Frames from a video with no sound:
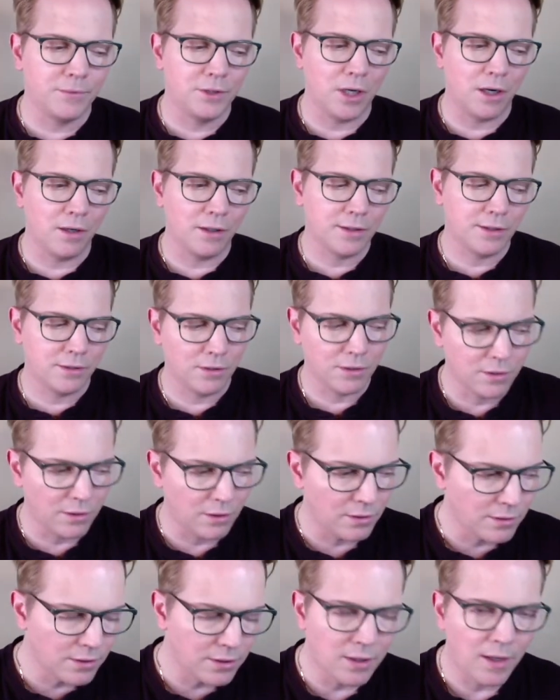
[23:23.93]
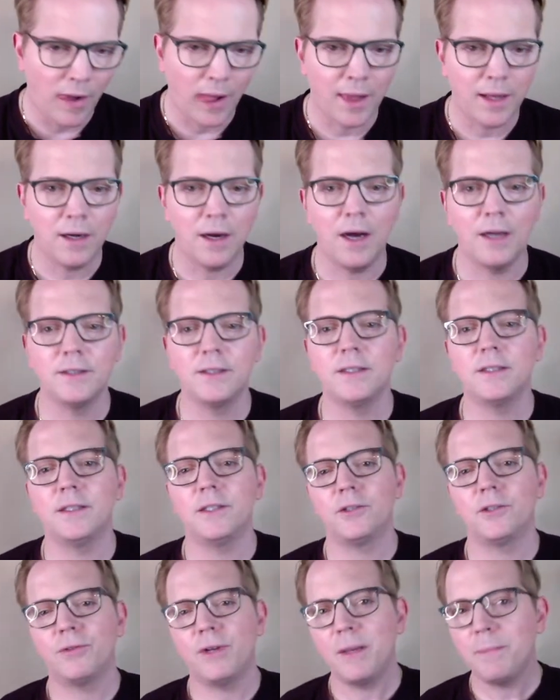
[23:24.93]
dark circles, causes,
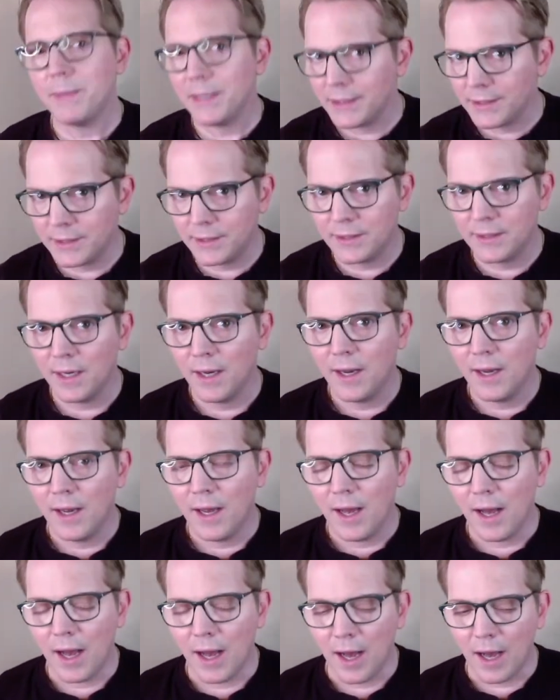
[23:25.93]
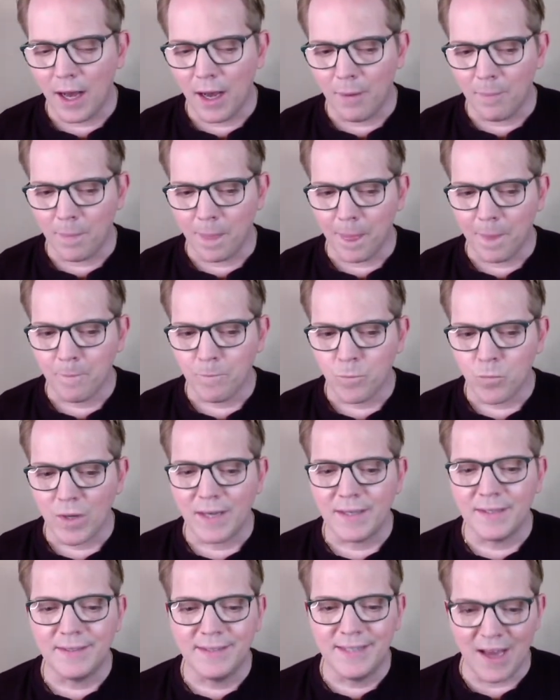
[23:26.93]
and treatments. Um,
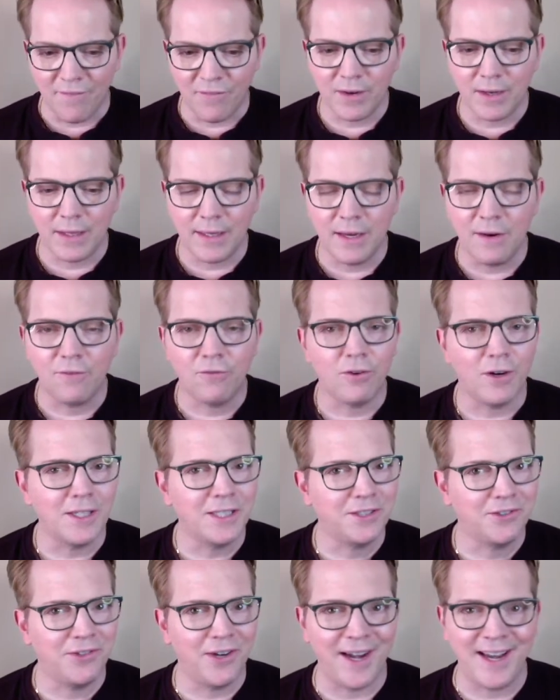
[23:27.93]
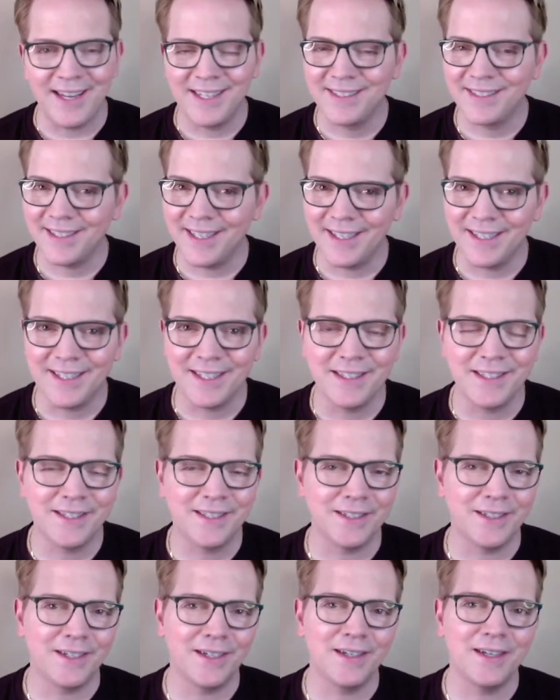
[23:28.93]
definitely a frustrating skin
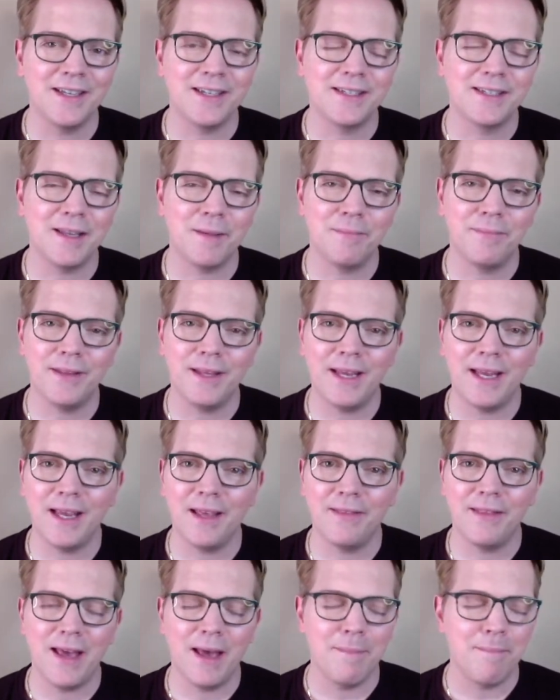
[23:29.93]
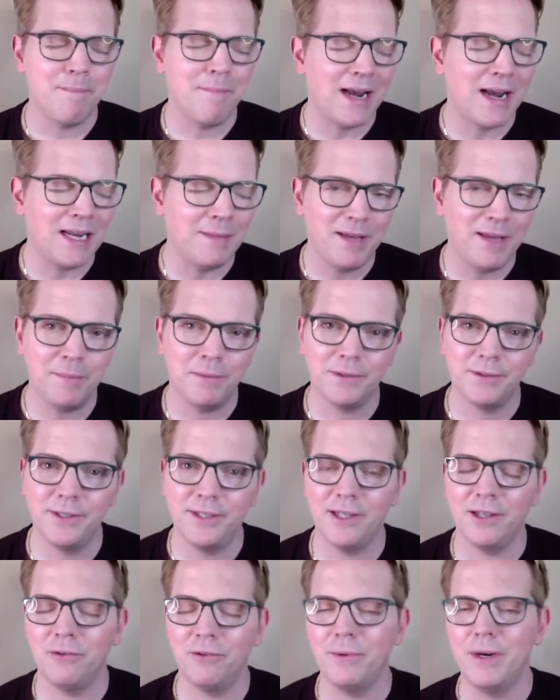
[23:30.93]
concern, something that many people
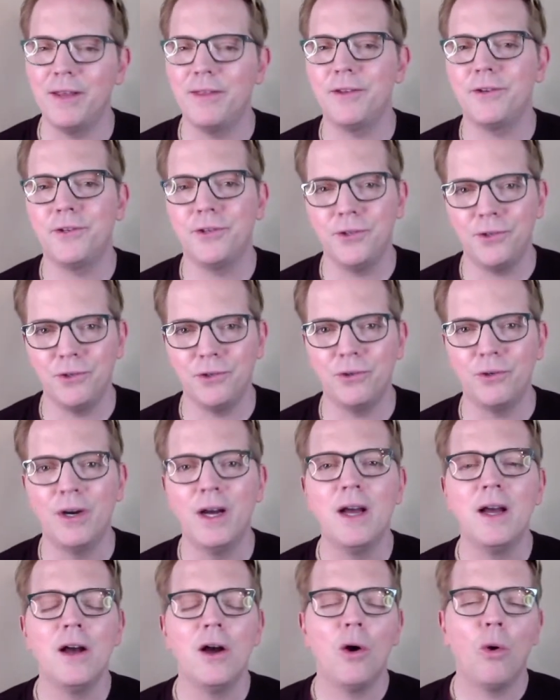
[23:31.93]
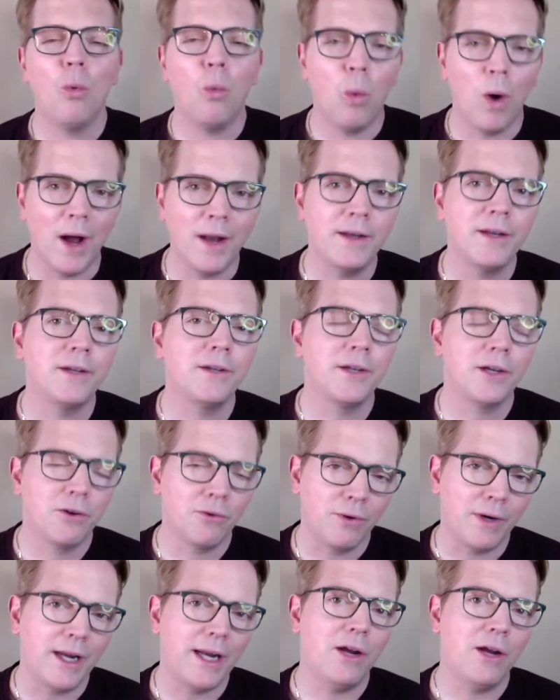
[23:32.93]
deal with to one
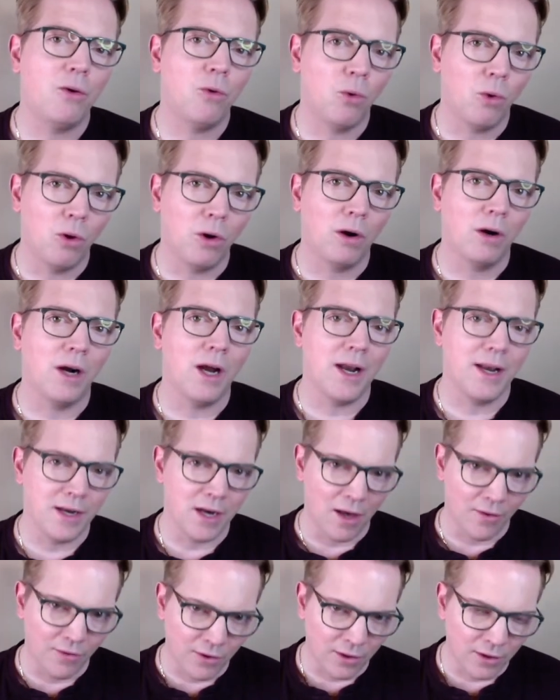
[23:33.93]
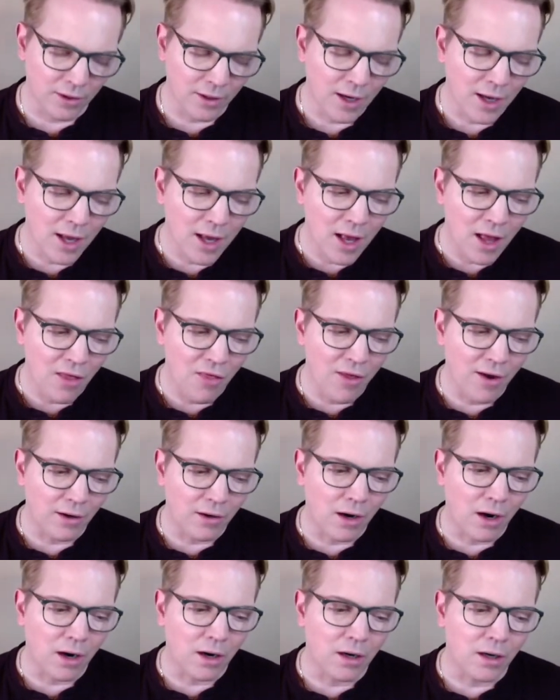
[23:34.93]
degree or another. There
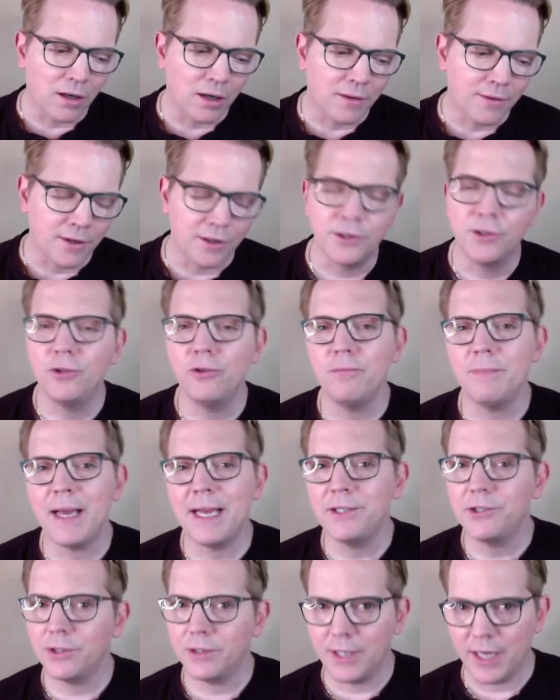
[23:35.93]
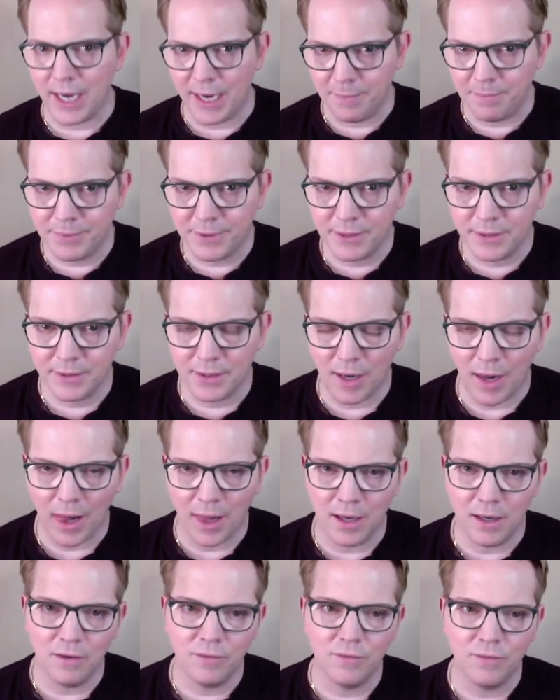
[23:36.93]
are there are two major types
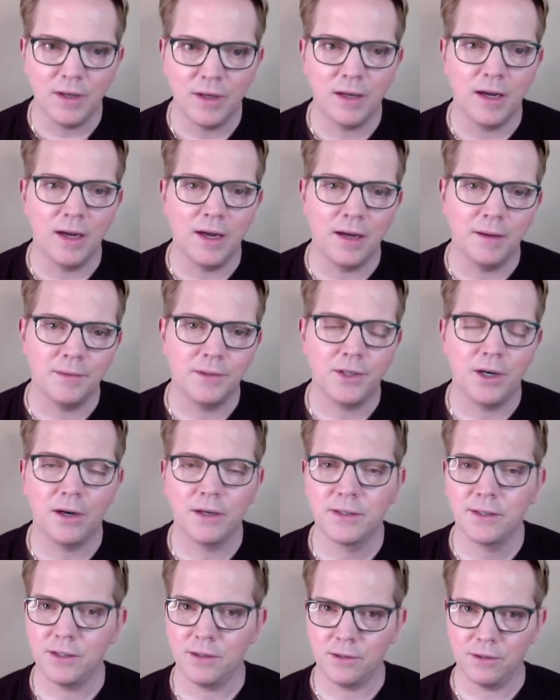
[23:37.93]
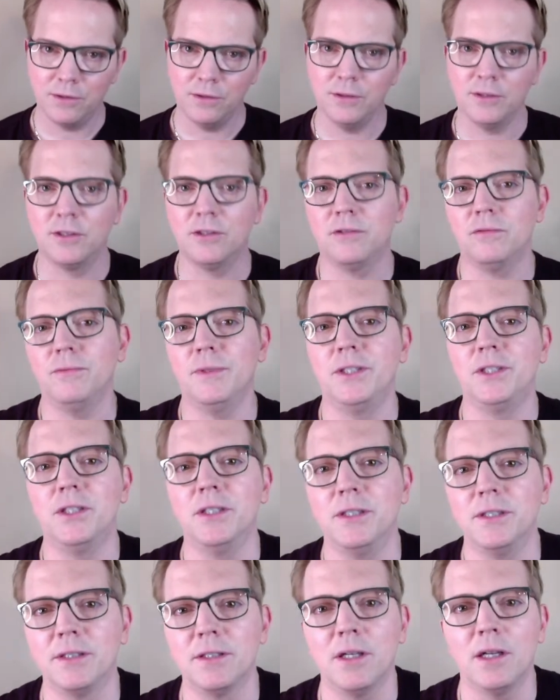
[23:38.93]
of uh, dark circles, which
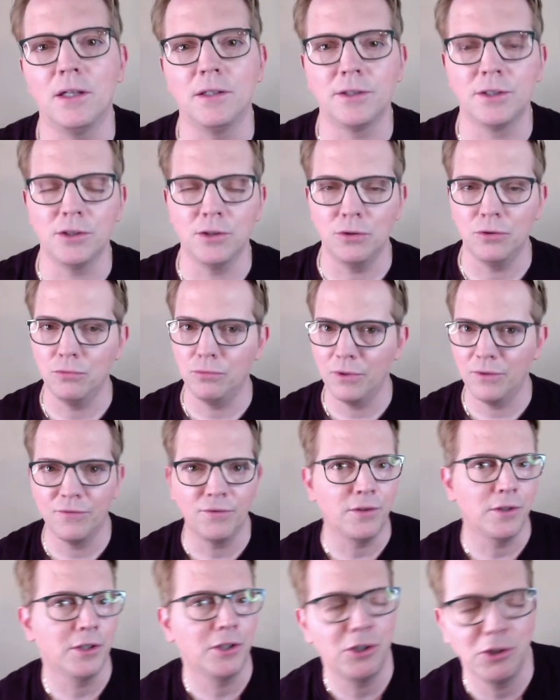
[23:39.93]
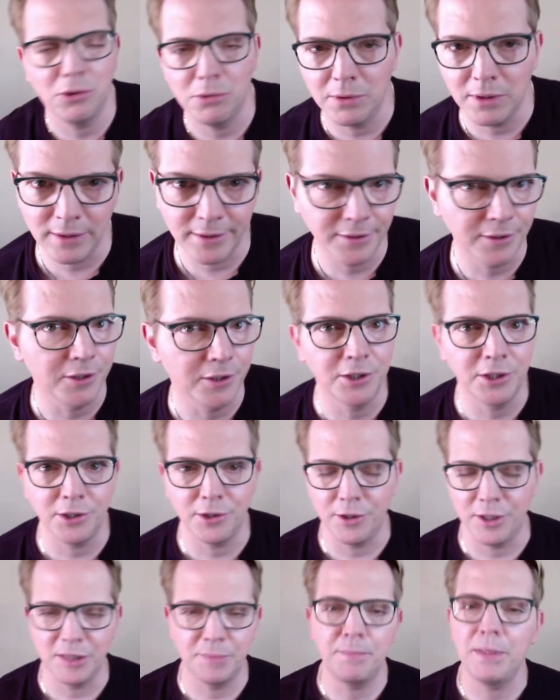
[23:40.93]
is also referred to in the
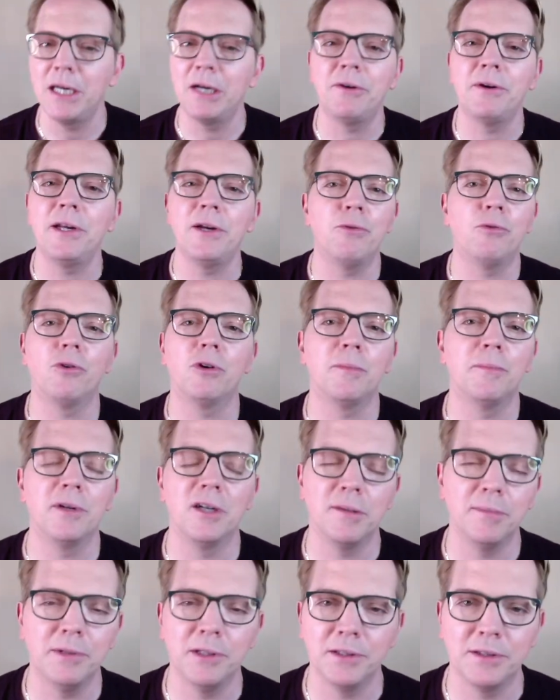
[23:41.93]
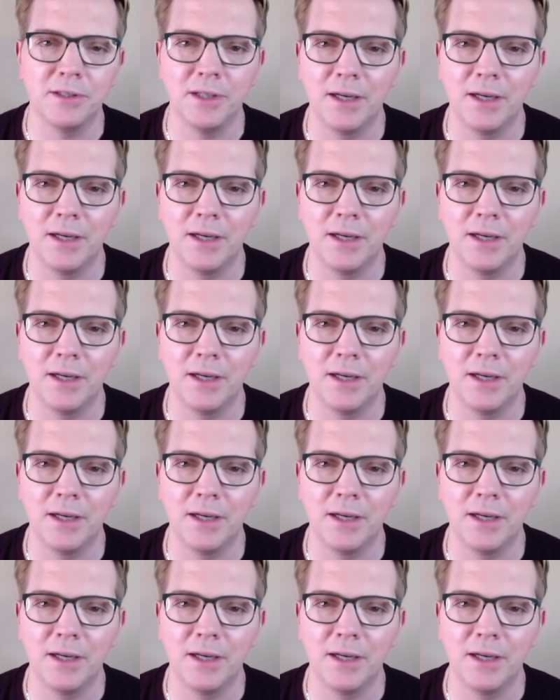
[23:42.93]
literature as periorbital